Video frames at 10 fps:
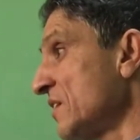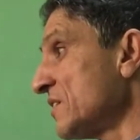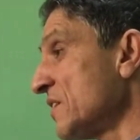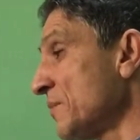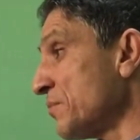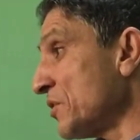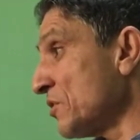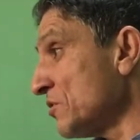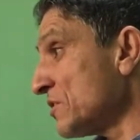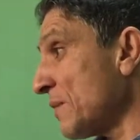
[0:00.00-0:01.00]
They
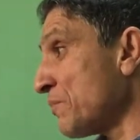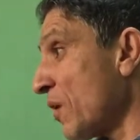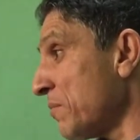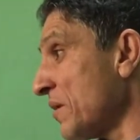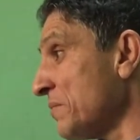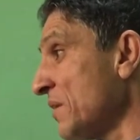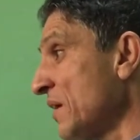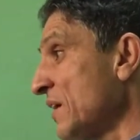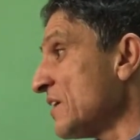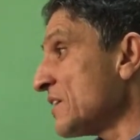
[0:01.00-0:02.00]
produce a problem
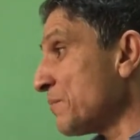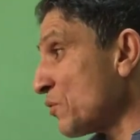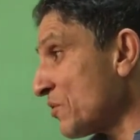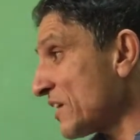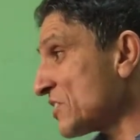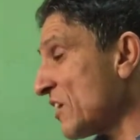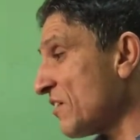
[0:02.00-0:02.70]
in the production